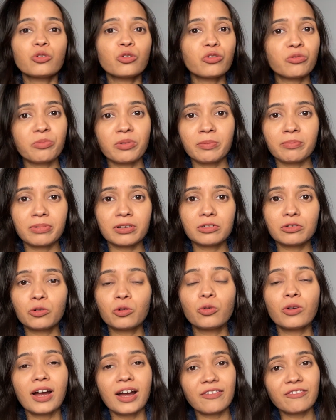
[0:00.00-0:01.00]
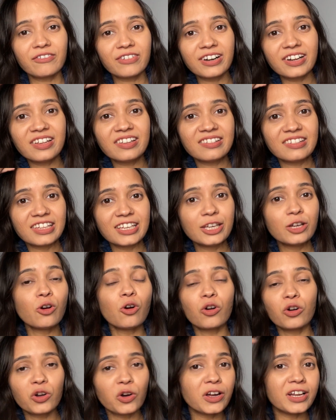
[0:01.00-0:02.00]
those people who have greasy
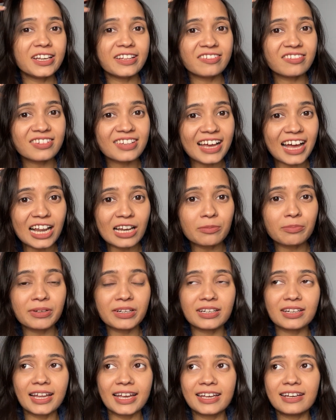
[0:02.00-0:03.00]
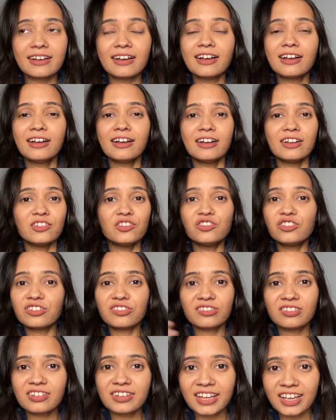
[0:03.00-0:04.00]
or oily scalp and like
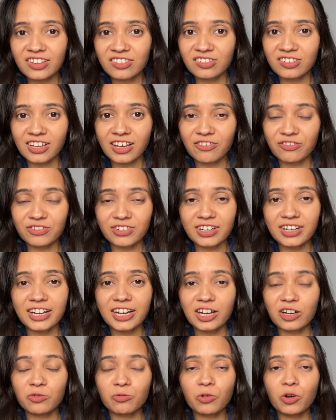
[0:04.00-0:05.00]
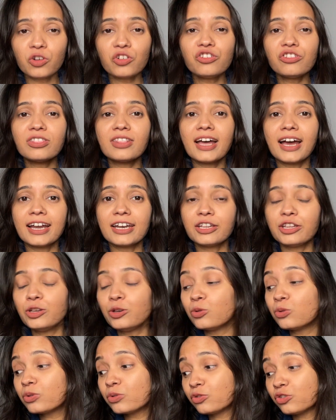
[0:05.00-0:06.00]
just the next day after hair wash, that
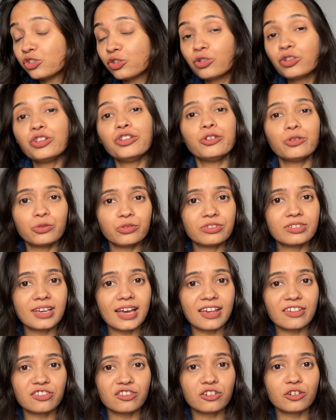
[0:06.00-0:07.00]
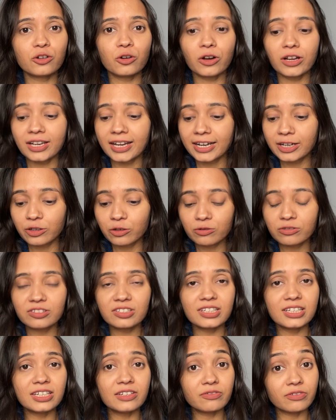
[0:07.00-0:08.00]
you should use castor oil, and you'll
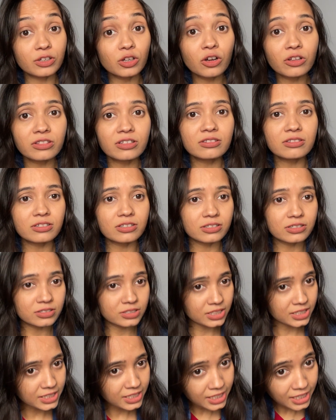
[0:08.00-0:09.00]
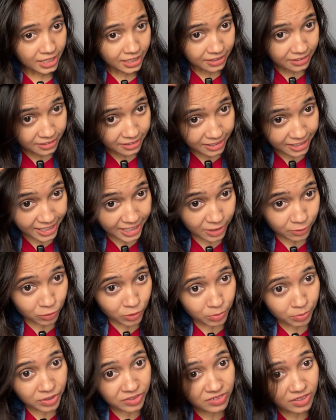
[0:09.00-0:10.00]
see even on the third day the hair
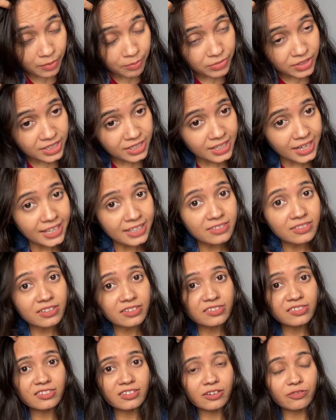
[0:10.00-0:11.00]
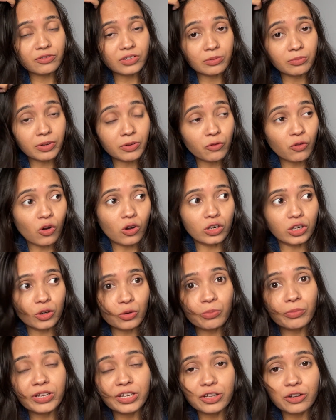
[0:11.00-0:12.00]
would be something like this. There will be
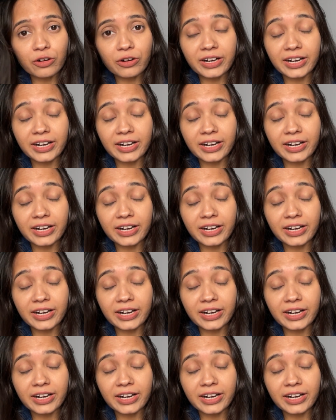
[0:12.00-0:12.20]
volume in your